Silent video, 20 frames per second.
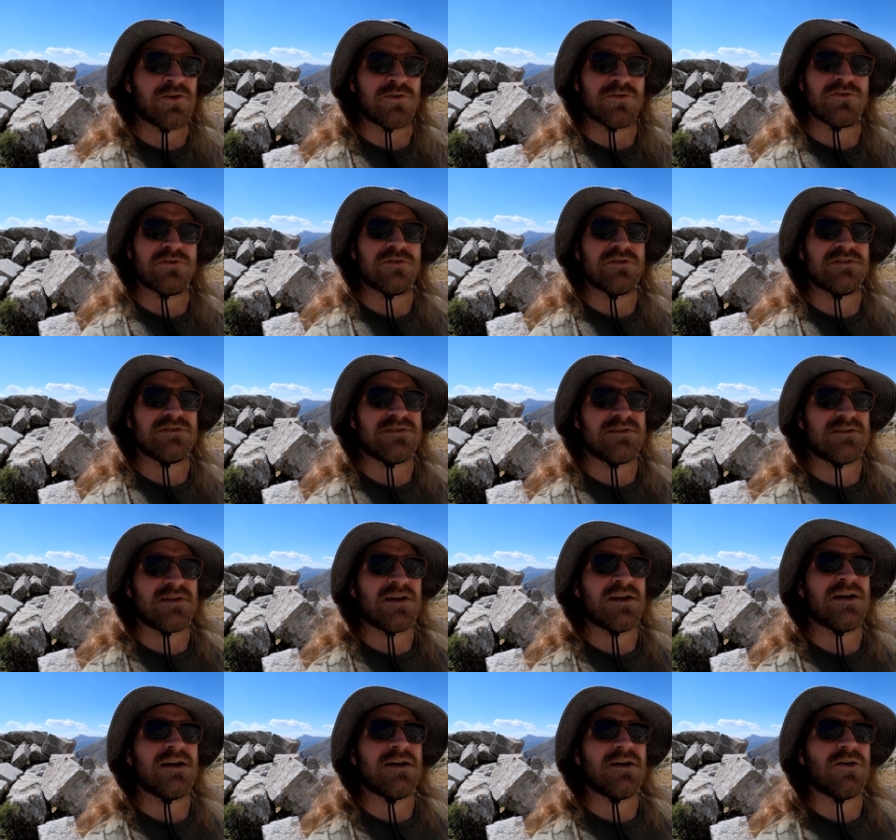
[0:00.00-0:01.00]
or
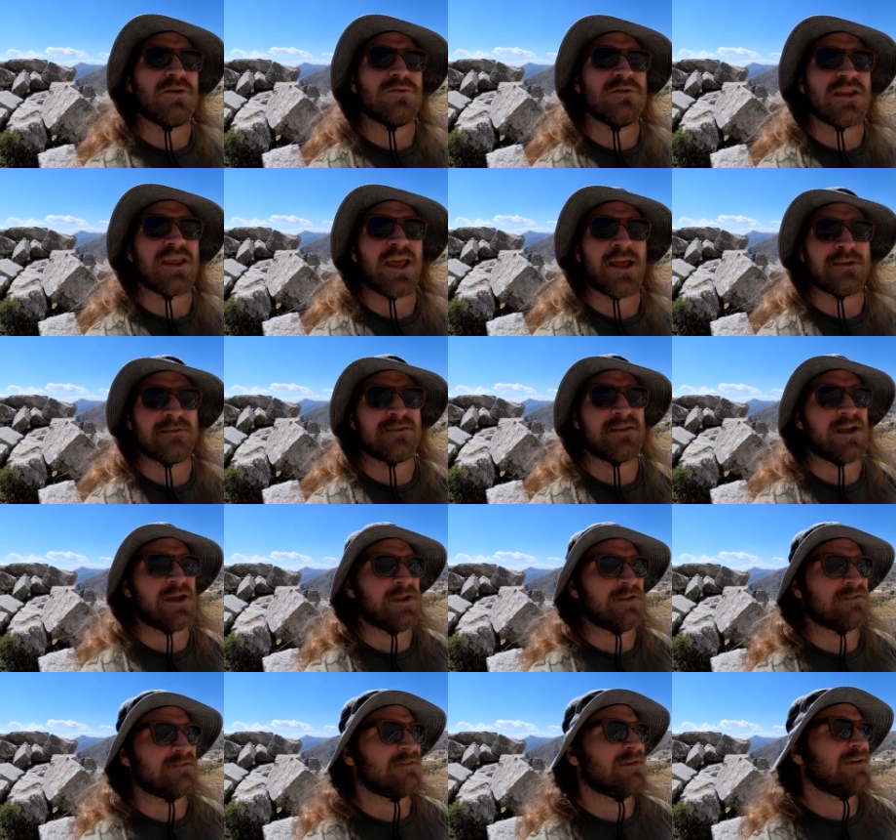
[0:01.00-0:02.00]
only at
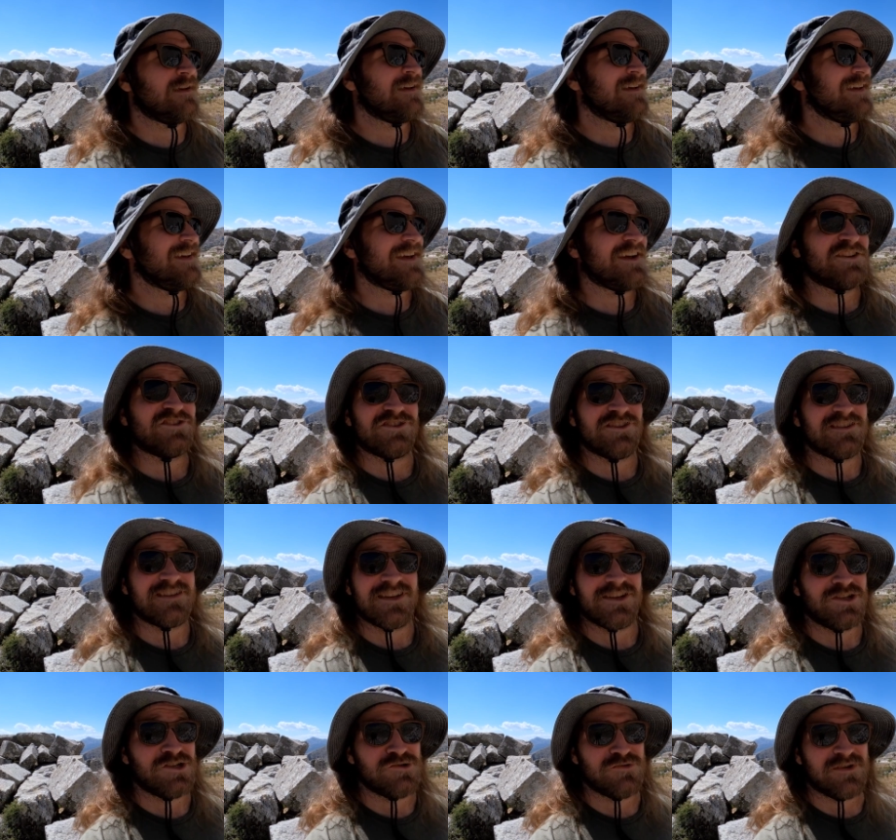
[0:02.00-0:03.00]
sites. And she
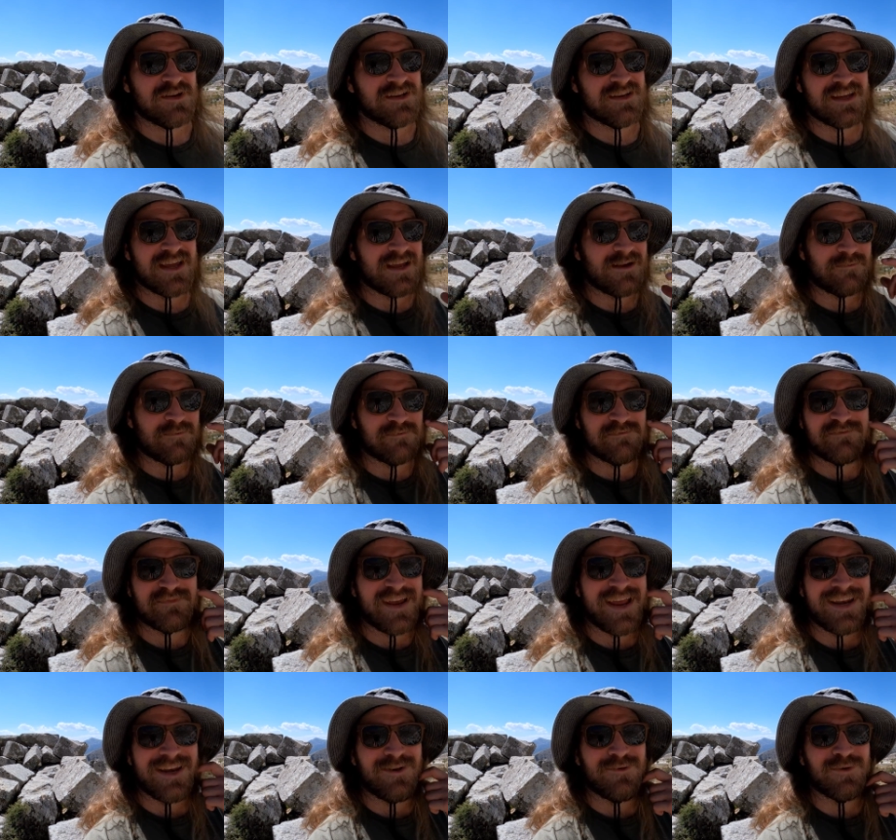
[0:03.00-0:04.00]
said you can camp
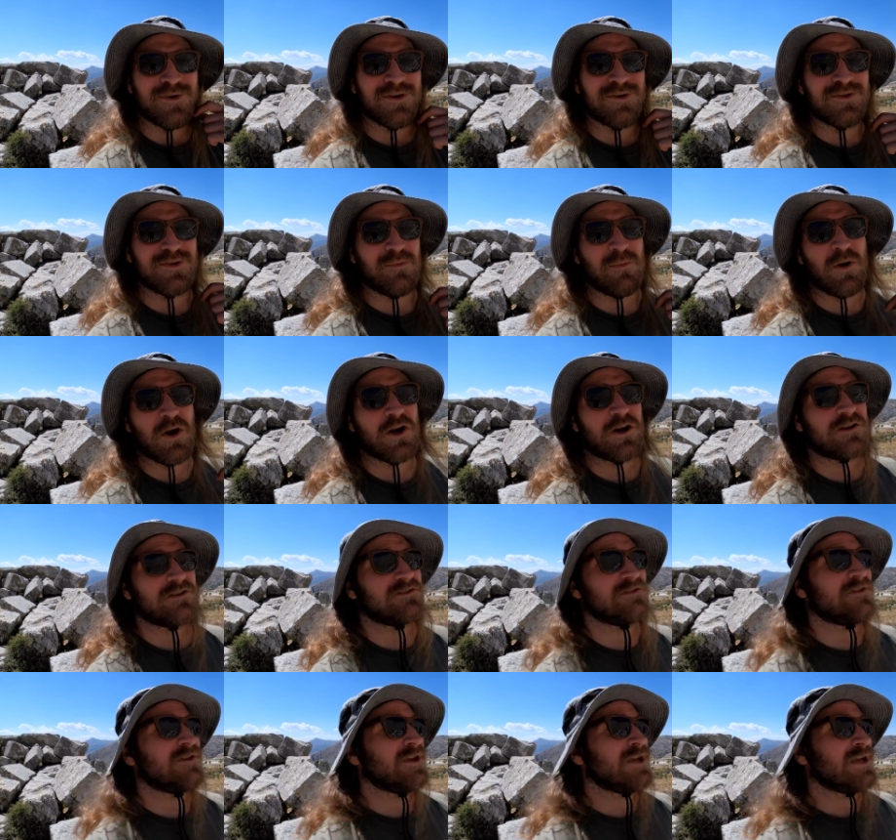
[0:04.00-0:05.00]
anywhere in the parks.